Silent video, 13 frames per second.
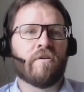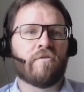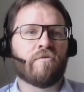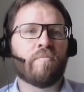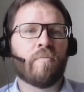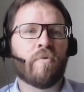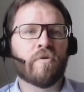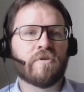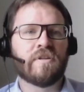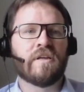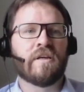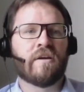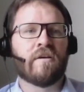
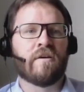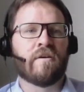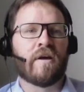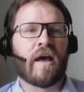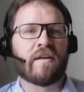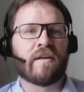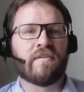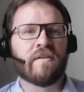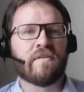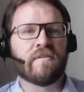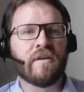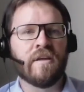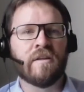supporting
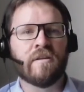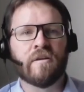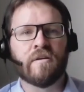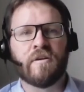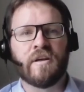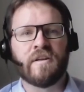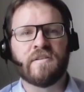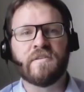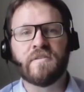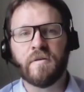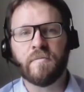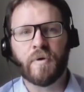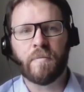access in
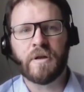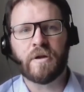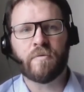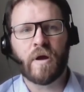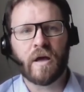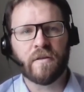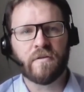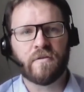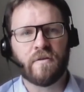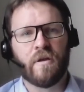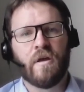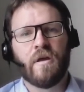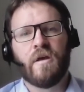existing public grants.
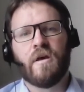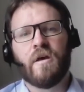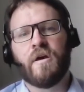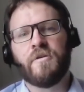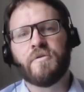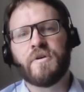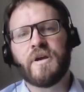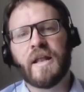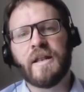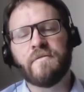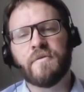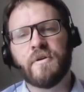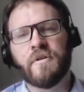You
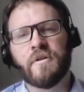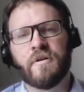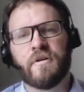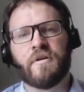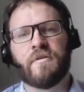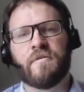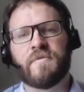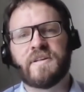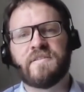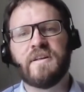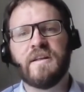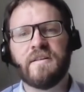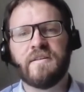can even
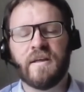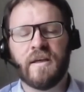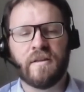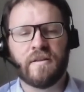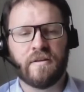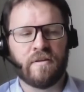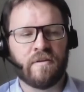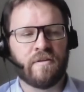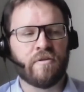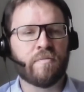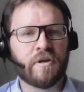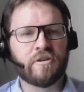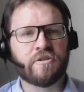facilitate
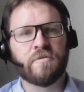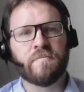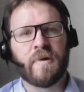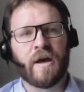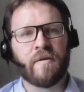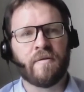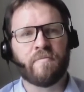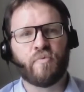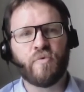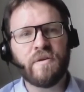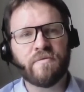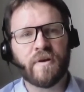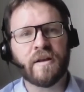the operation by
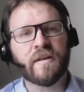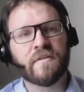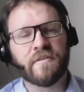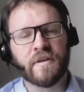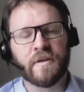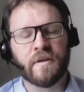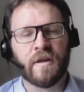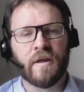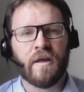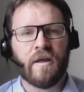pre-financing